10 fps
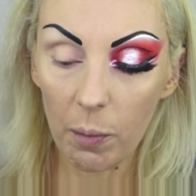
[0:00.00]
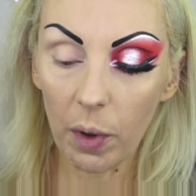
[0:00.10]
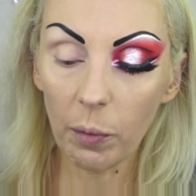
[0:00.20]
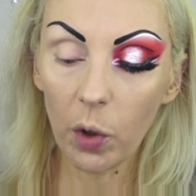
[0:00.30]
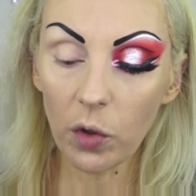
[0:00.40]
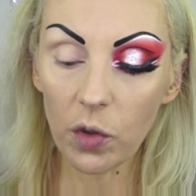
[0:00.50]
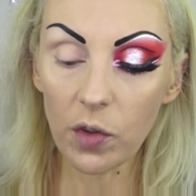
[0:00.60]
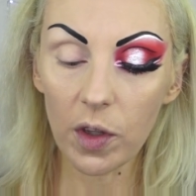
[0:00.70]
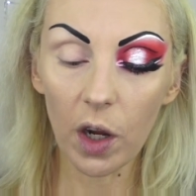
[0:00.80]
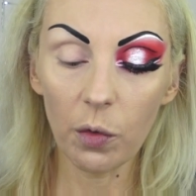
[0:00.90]
But I'm going to
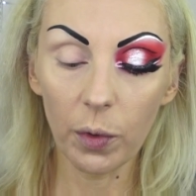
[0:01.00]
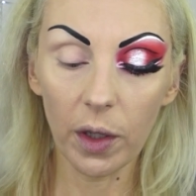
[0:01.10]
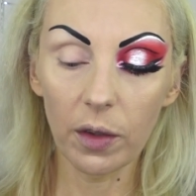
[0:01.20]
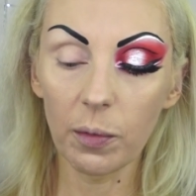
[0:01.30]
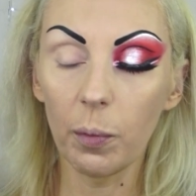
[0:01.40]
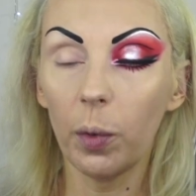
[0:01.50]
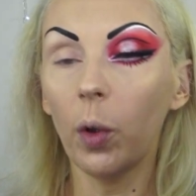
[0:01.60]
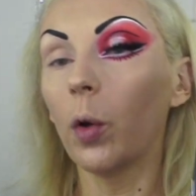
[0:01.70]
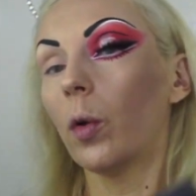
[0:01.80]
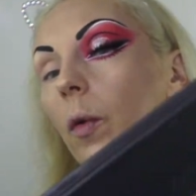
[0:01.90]
start with this blue